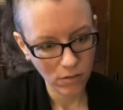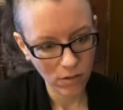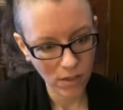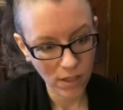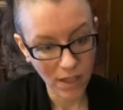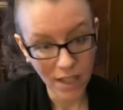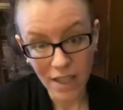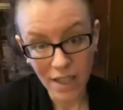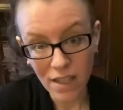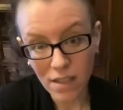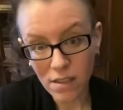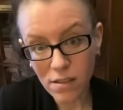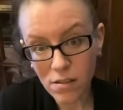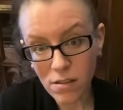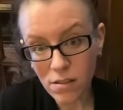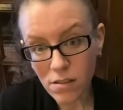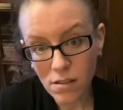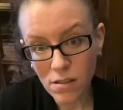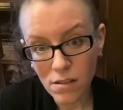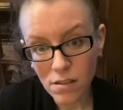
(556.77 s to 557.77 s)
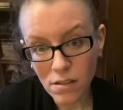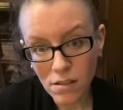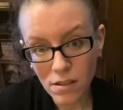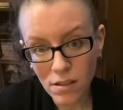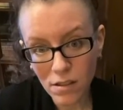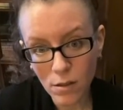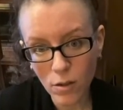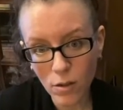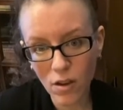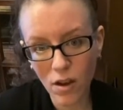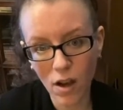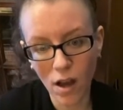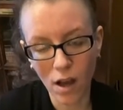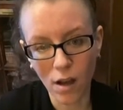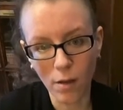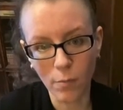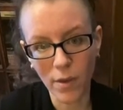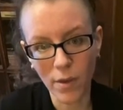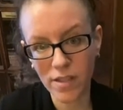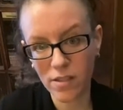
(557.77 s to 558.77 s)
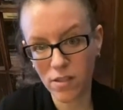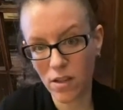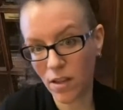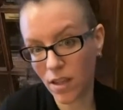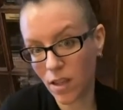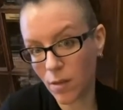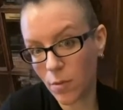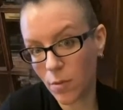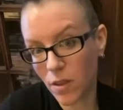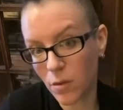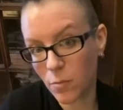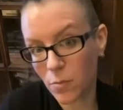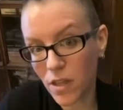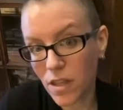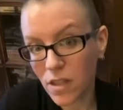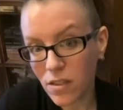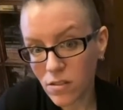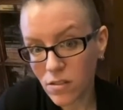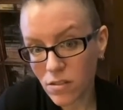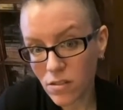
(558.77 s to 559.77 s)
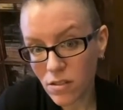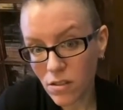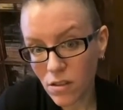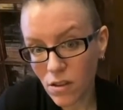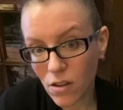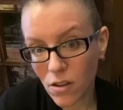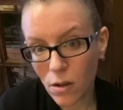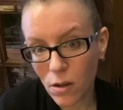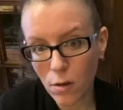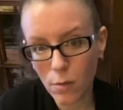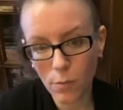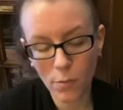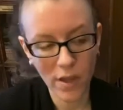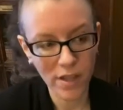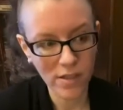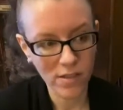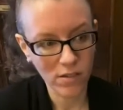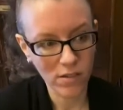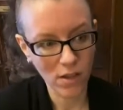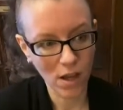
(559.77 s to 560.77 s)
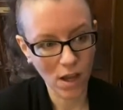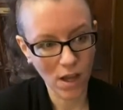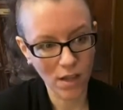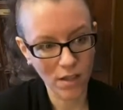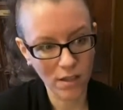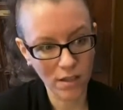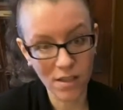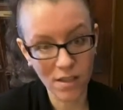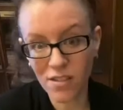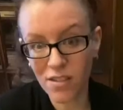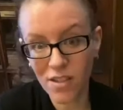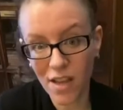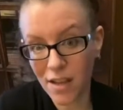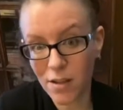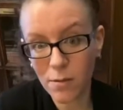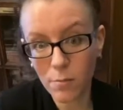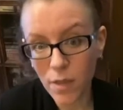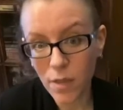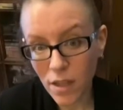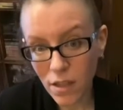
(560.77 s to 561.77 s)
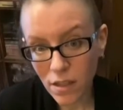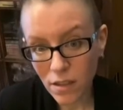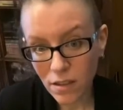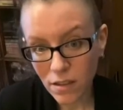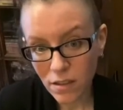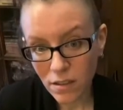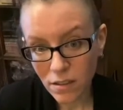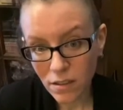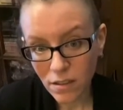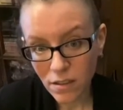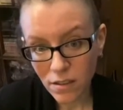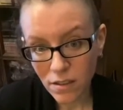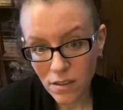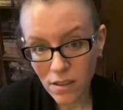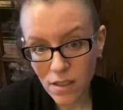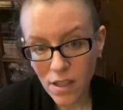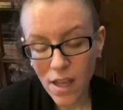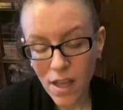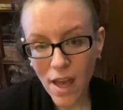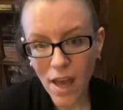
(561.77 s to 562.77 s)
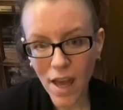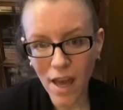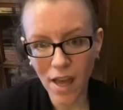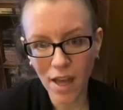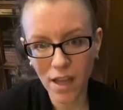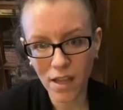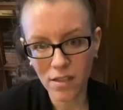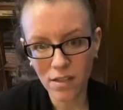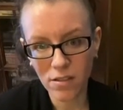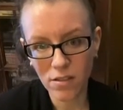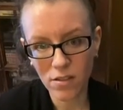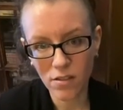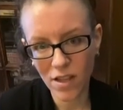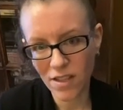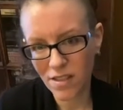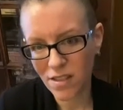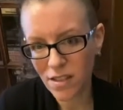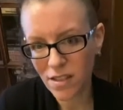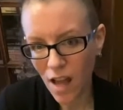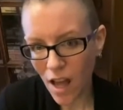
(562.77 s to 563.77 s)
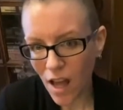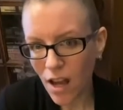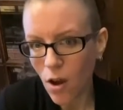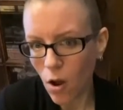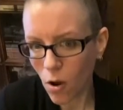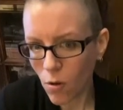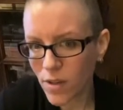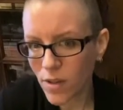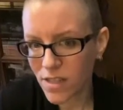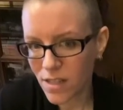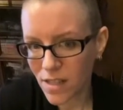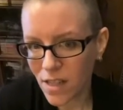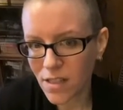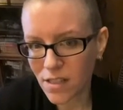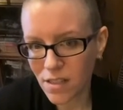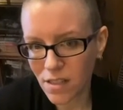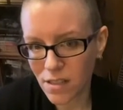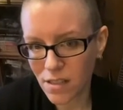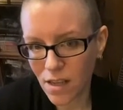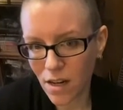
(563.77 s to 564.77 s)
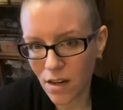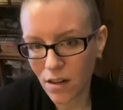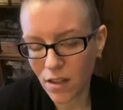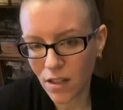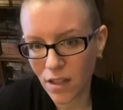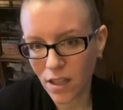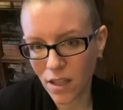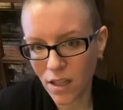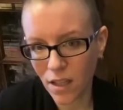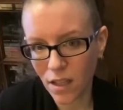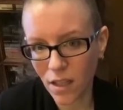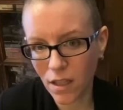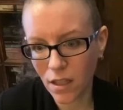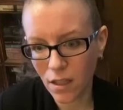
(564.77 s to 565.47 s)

ease, based on keeping the peace, based on contentment. And that's not always necessarily